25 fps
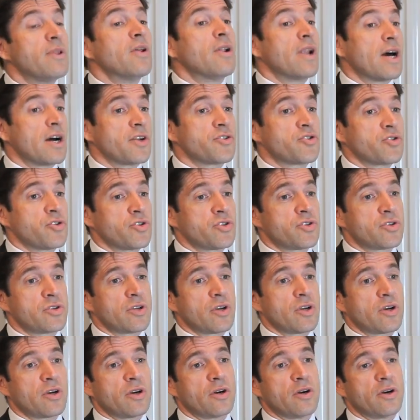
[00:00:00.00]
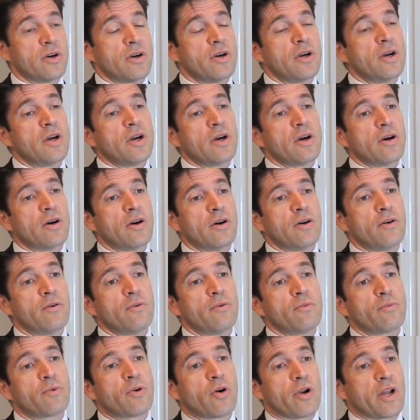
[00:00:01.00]
be the largest uh,
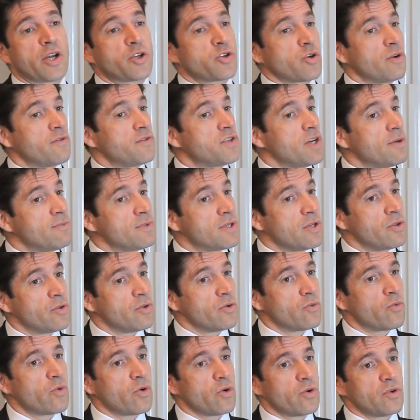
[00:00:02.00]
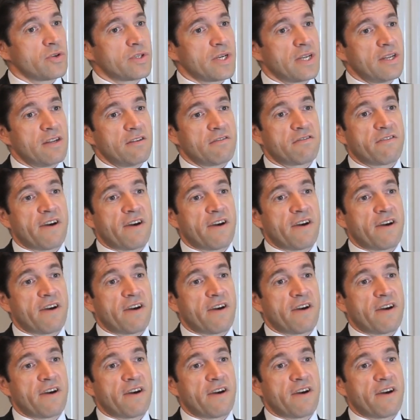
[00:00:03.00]
uh, collector of gems in the world, and in